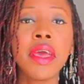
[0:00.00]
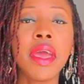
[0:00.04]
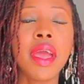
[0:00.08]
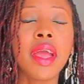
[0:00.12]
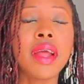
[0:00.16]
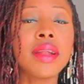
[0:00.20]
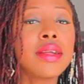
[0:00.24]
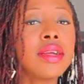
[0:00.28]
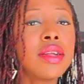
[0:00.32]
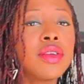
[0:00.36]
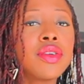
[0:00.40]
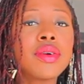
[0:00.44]

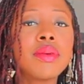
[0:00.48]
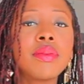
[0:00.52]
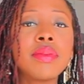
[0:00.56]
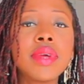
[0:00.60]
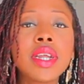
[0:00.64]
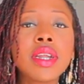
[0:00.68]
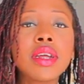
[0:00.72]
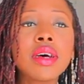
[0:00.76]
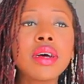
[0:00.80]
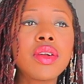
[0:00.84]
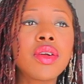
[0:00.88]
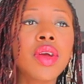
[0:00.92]
and in the
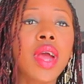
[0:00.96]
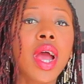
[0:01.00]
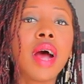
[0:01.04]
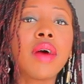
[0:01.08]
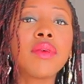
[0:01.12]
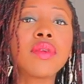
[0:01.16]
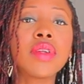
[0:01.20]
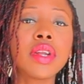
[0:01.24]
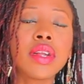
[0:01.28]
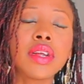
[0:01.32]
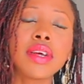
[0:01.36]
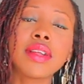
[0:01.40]
middle you
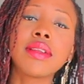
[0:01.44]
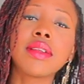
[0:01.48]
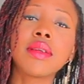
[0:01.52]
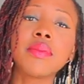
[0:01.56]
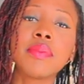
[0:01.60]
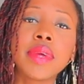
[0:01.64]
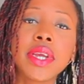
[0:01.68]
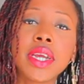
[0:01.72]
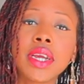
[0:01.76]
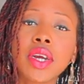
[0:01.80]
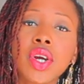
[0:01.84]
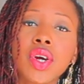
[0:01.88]
have the dusty
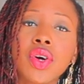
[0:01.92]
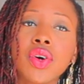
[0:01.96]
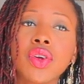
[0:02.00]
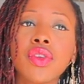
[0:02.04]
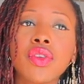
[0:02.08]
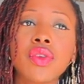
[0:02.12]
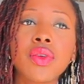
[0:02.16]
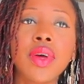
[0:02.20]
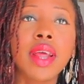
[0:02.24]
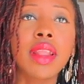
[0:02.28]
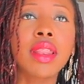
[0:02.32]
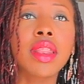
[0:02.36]
pink coat,
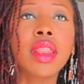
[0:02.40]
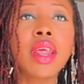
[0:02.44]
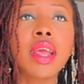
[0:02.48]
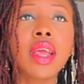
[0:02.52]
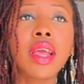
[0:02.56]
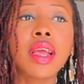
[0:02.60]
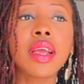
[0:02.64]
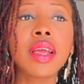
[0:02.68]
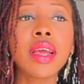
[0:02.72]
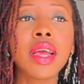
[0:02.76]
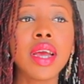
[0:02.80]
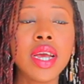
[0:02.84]
so I
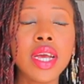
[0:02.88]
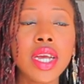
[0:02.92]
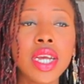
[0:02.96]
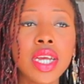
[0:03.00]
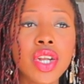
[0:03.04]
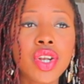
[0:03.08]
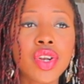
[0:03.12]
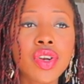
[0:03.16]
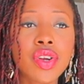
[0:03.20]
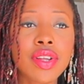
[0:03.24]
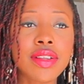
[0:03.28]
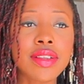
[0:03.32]
think
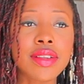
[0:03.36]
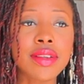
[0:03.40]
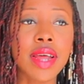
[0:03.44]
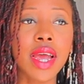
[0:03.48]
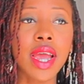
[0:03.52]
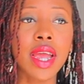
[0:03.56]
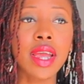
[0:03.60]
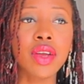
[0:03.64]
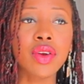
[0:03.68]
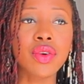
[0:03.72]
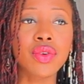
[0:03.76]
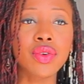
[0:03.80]
it just
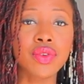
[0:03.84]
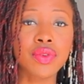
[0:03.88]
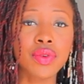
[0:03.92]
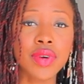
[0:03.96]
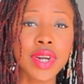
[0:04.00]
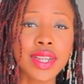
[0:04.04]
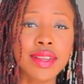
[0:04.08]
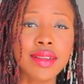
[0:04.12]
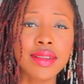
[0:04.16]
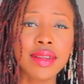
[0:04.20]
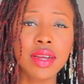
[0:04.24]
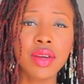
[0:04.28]
like
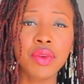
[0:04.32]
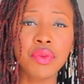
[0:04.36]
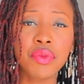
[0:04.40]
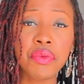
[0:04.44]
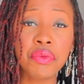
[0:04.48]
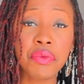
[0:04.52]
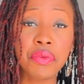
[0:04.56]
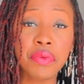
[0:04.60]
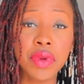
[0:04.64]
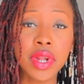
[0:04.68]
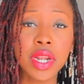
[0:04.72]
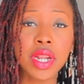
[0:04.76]

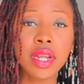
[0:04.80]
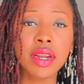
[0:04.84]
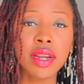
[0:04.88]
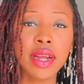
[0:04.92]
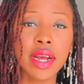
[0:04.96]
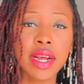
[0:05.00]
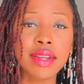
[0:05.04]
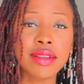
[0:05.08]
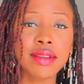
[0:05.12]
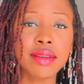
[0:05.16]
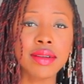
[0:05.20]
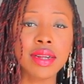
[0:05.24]
contrasting really
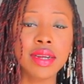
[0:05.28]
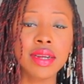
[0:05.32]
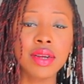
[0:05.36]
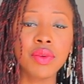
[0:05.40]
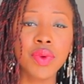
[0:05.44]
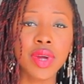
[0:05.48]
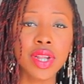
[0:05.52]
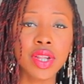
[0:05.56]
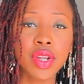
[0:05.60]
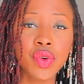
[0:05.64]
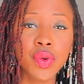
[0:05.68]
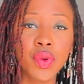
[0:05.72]
nicely
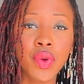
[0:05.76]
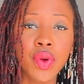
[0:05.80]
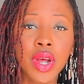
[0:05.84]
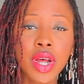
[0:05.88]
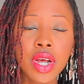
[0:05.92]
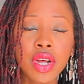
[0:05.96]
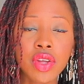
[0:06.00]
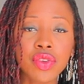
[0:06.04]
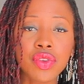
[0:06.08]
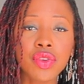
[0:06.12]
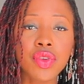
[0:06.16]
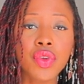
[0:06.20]
when you
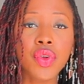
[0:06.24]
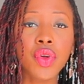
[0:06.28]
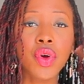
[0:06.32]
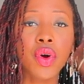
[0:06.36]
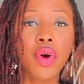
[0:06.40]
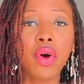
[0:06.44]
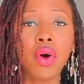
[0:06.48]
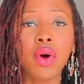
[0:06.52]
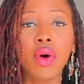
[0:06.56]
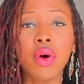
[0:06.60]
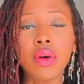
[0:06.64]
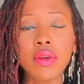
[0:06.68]
saw the
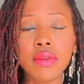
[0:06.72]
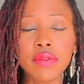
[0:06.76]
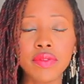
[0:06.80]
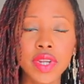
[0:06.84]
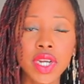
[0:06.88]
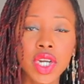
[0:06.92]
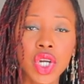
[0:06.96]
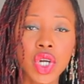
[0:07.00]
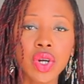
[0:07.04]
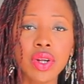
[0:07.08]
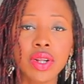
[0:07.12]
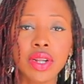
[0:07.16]
whole
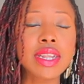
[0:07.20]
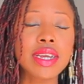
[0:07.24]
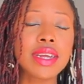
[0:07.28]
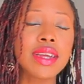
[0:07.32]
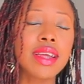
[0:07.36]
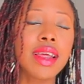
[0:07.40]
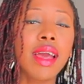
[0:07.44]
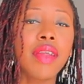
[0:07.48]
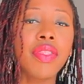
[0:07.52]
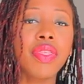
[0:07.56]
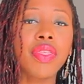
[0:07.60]
visual thing.